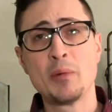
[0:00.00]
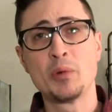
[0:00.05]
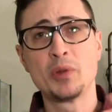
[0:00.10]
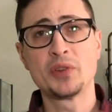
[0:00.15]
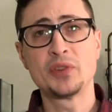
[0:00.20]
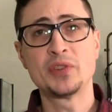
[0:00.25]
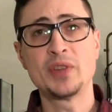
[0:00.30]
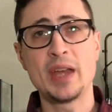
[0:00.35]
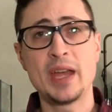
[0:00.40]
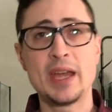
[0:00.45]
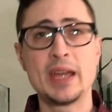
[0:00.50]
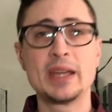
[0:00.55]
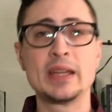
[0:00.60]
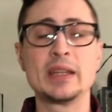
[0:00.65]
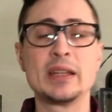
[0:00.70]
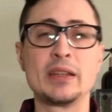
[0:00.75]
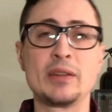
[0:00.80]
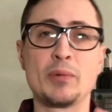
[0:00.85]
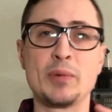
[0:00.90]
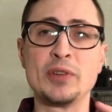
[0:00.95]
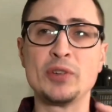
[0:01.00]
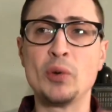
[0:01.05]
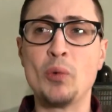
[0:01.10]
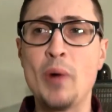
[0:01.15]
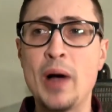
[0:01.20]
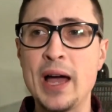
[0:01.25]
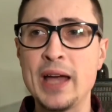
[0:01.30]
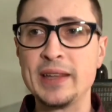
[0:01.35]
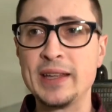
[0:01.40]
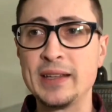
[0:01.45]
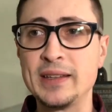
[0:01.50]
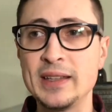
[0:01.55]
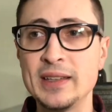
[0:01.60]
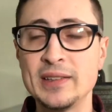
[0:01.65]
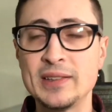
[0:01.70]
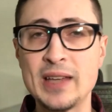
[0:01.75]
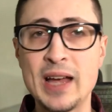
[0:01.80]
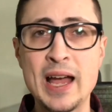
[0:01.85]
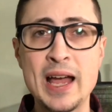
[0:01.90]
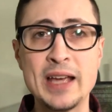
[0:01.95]
will say, the reason why that
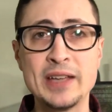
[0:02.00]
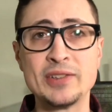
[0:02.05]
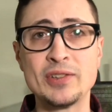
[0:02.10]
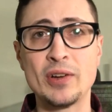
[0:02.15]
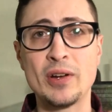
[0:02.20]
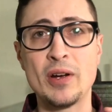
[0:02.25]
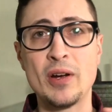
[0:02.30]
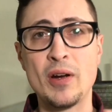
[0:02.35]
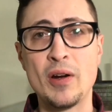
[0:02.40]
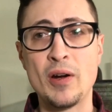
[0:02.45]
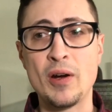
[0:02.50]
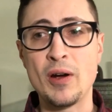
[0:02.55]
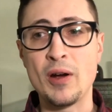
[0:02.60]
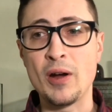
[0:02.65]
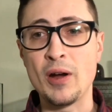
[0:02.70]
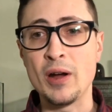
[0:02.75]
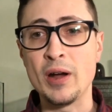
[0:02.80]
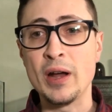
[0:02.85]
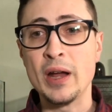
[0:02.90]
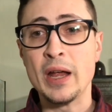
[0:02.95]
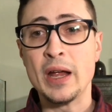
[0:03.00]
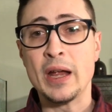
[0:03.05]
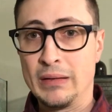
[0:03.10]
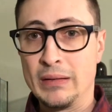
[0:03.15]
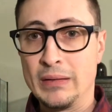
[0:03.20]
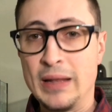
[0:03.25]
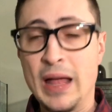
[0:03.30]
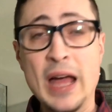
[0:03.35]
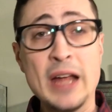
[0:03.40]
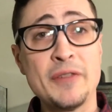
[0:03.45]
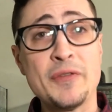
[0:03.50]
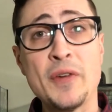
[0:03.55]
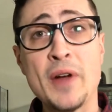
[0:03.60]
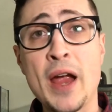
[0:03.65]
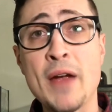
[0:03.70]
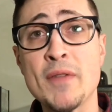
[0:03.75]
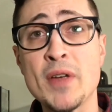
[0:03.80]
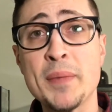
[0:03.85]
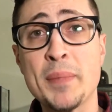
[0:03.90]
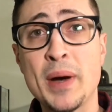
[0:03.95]
these guys are not for
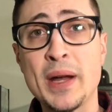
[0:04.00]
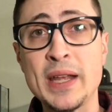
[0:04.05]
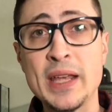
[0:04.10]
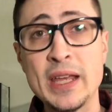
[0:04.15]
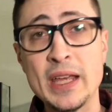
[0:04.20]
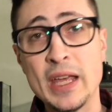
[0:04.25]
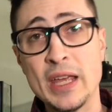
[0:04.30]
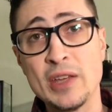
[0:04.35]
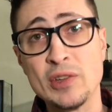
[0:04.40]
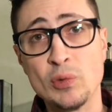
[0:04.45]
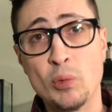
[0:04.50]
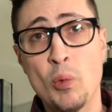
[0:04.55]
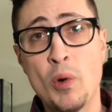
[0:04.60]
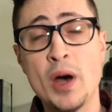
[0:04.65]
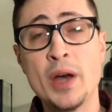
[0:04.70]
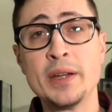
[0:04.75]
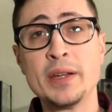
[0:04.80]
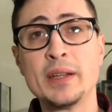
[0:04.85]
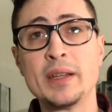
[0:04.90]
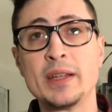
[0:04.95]
everybody is, one,